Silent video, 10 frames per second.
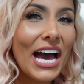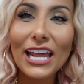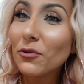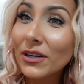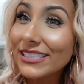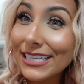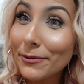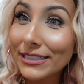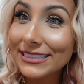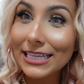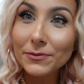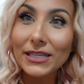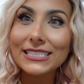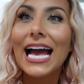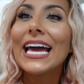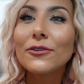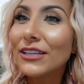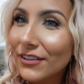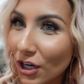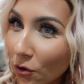I don't want to say what it says because I don't
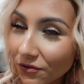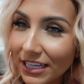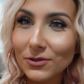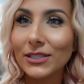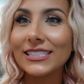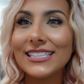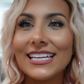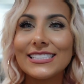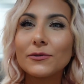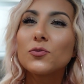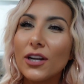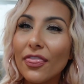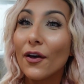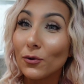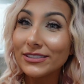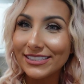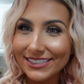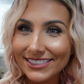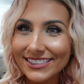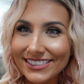even know if that's what it says. It was one of those
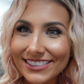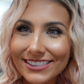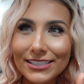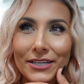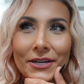instances.